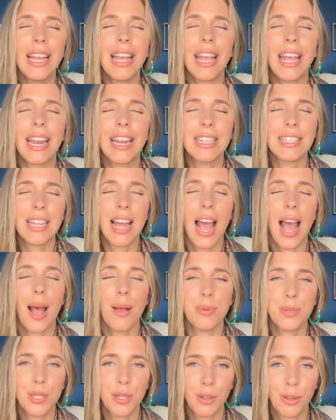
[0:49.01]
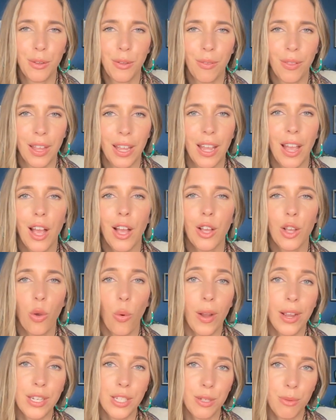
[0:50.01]
it is absolutely
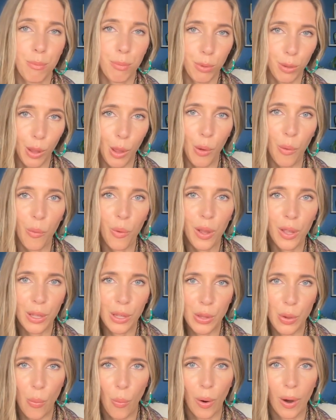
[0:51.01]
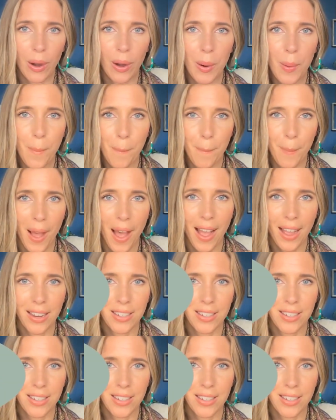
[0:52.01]
going to blow your mind.